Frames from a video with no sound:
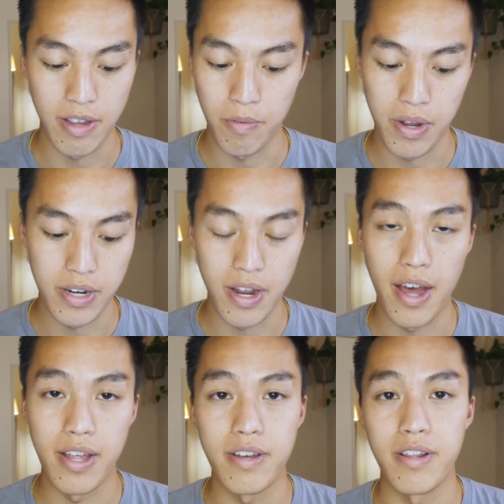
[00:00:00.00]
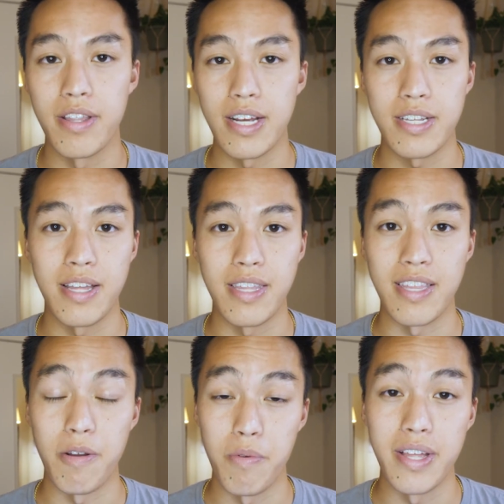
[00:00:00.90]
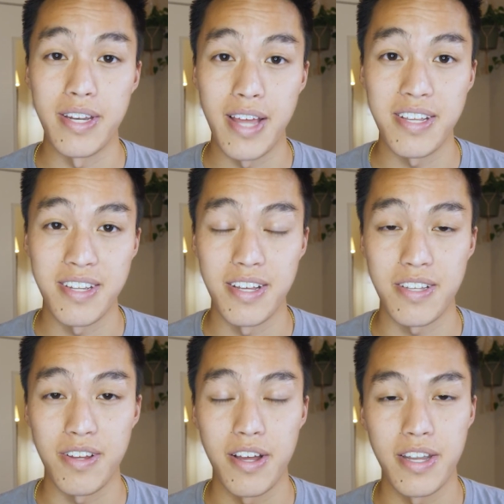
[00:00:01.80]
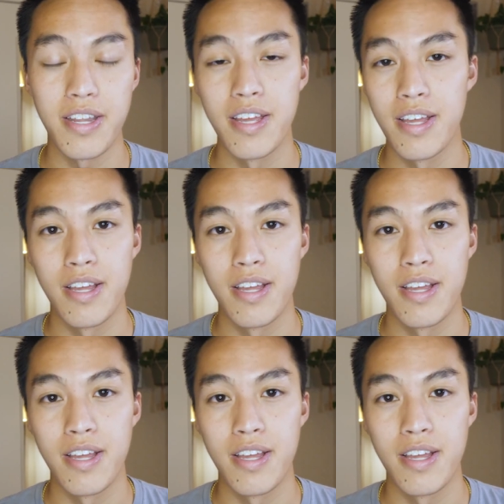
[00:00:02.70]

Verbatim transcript: and whatnot to the extent that they really tested us on,